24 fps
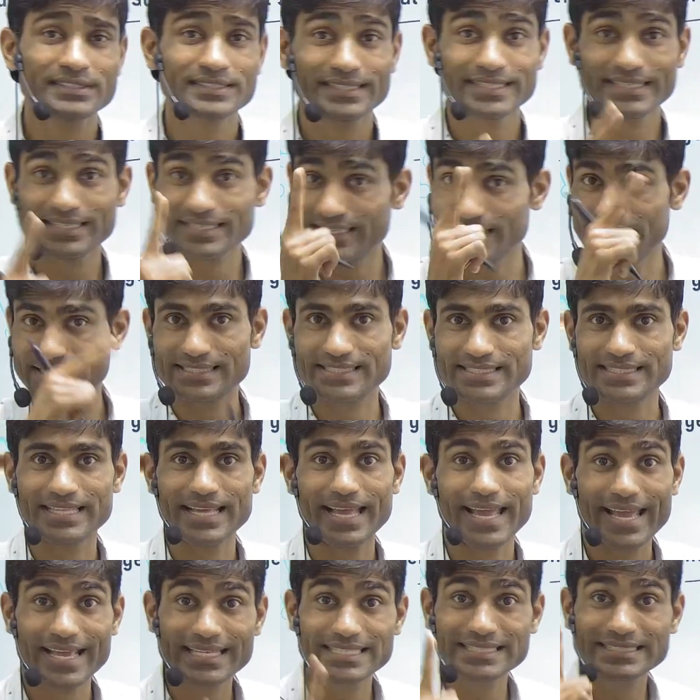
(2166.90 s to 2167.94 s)
Yes,
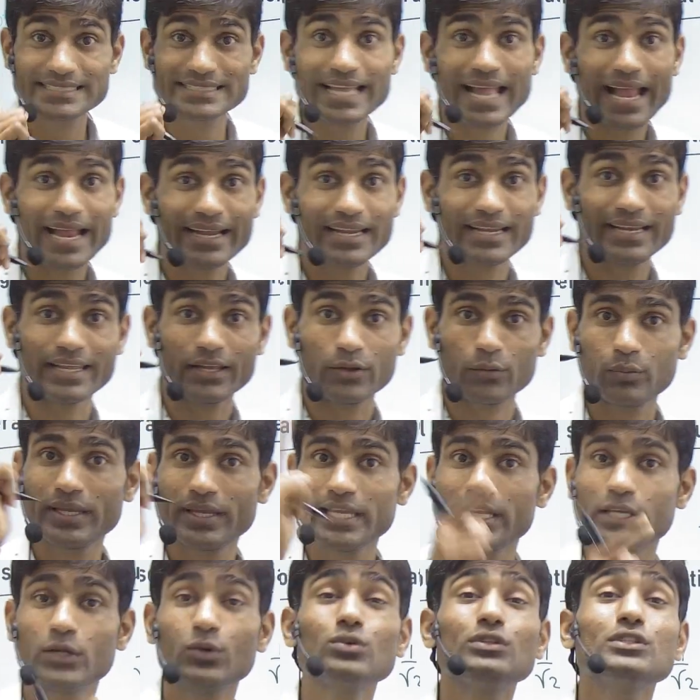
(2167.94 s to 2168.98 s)
exactly. We
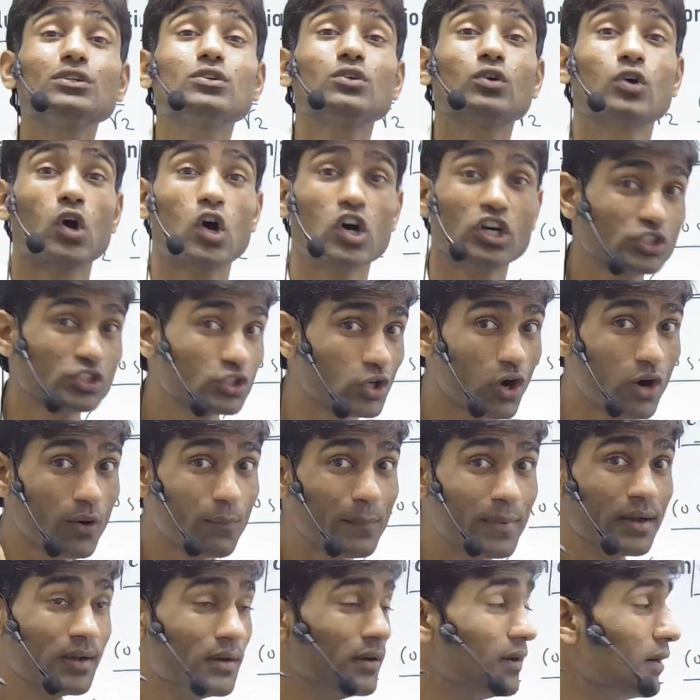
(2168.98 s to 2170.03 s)
use cos of
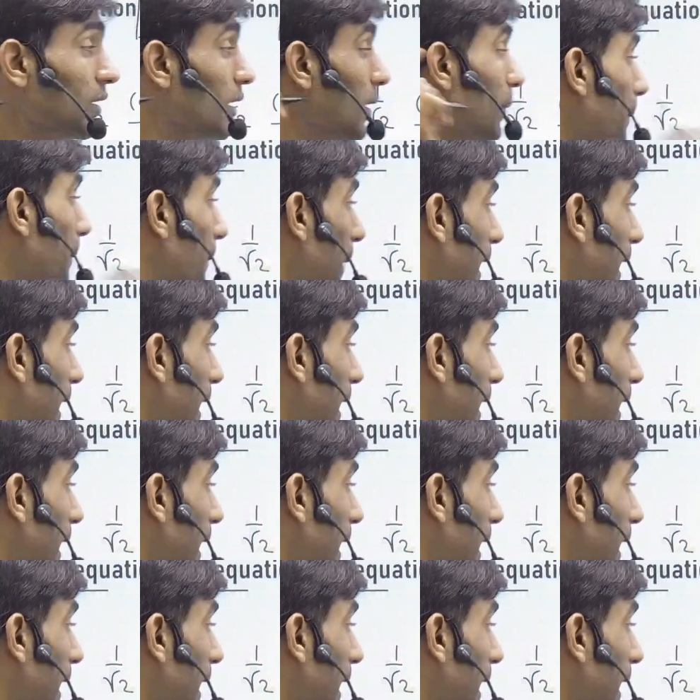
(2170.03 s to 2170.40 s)
pi